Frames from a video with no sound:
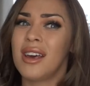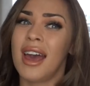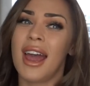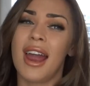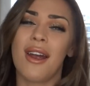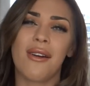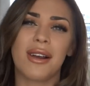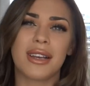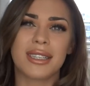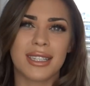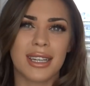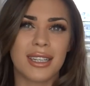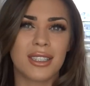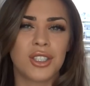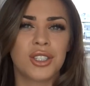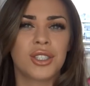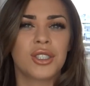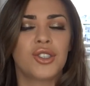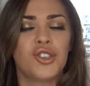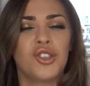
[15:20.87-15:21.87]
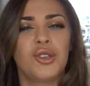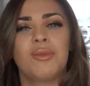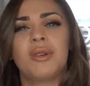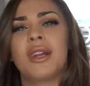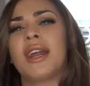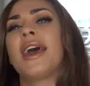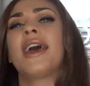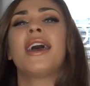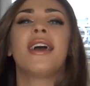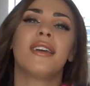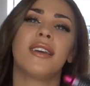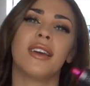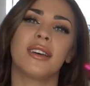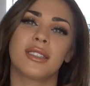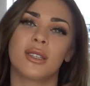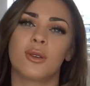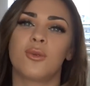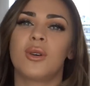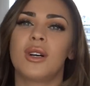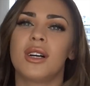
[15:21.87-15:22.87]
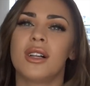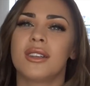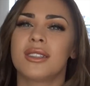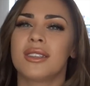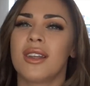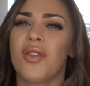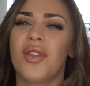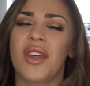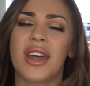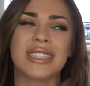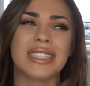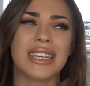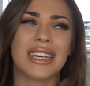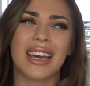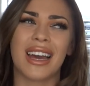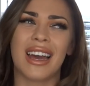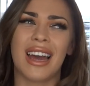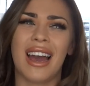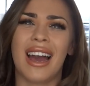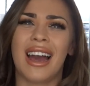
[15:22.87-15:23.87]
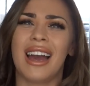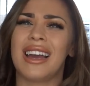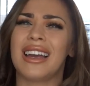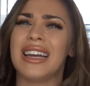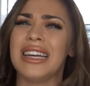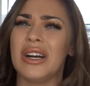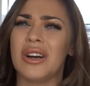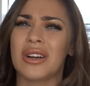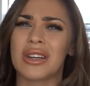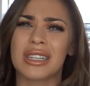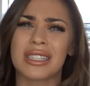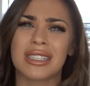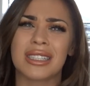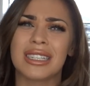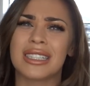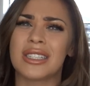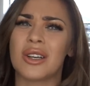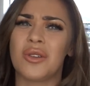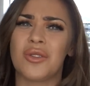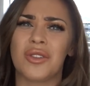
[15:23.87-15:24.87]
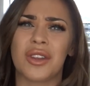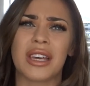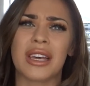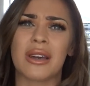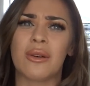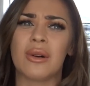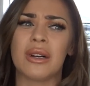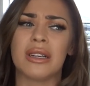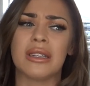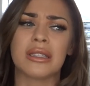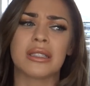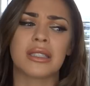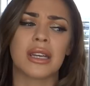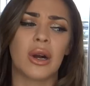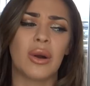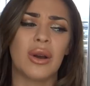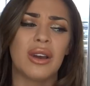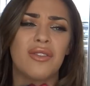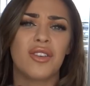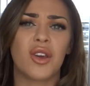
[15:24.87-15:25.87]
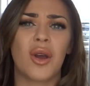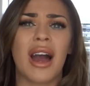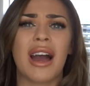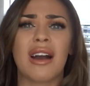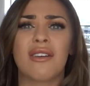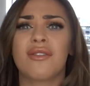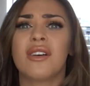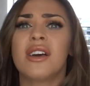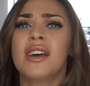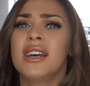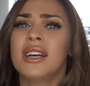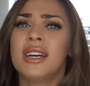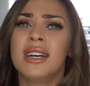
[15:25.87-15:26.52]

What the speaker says: Hair extensions, human hair, yes it will. Synthetic, I honestly don't think it will. So if you have